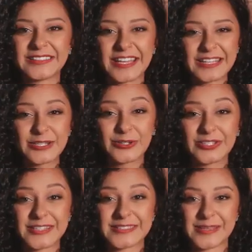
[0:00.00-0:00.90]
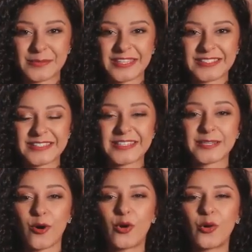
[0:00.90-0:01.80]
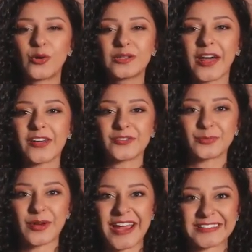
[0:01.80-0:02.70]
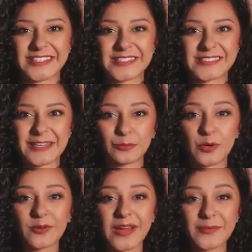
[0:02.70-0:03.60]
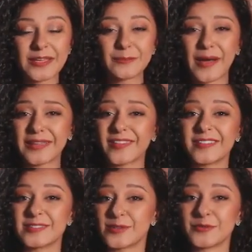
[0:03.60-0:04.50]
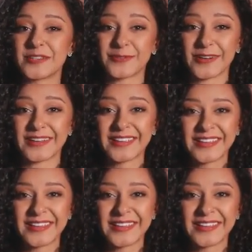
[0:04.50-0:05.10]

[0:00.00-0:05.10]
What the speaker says: Getting good at something takes a whole lot of practice, and programming in Python is no different.